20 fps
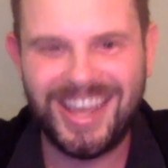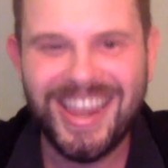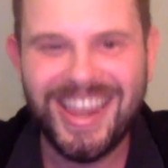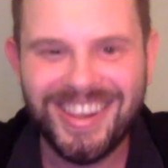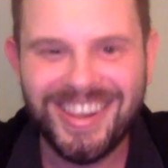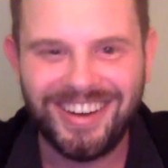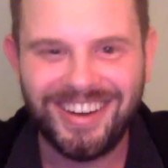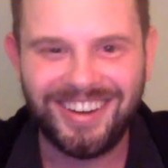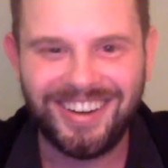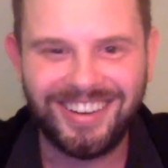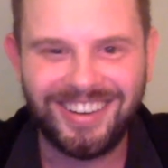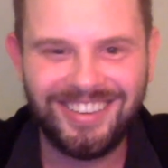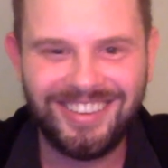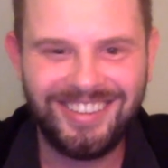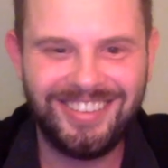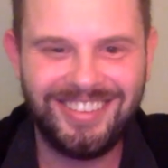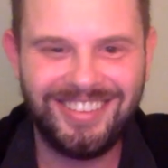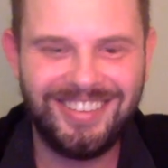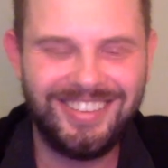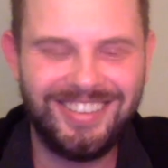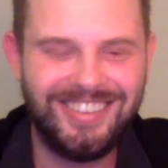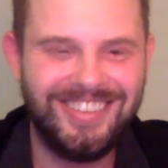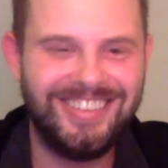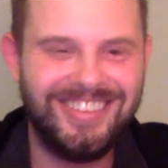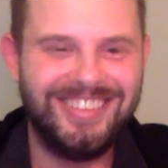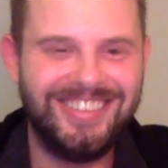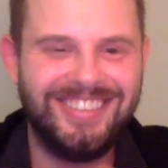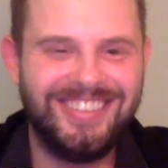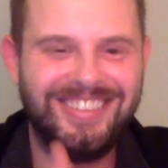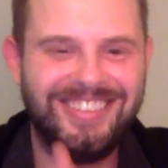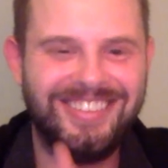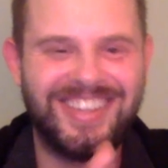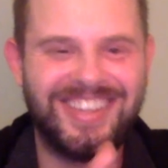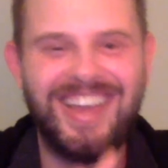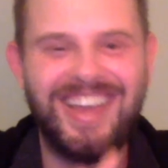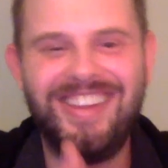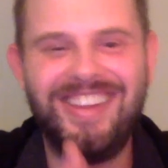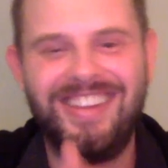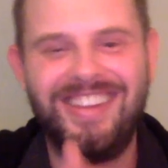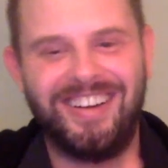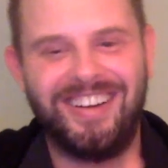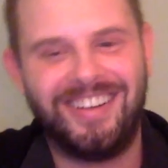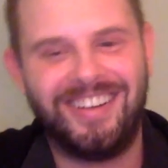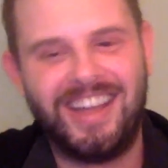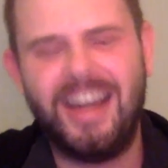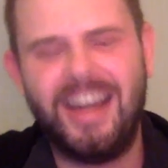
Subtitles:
getting there.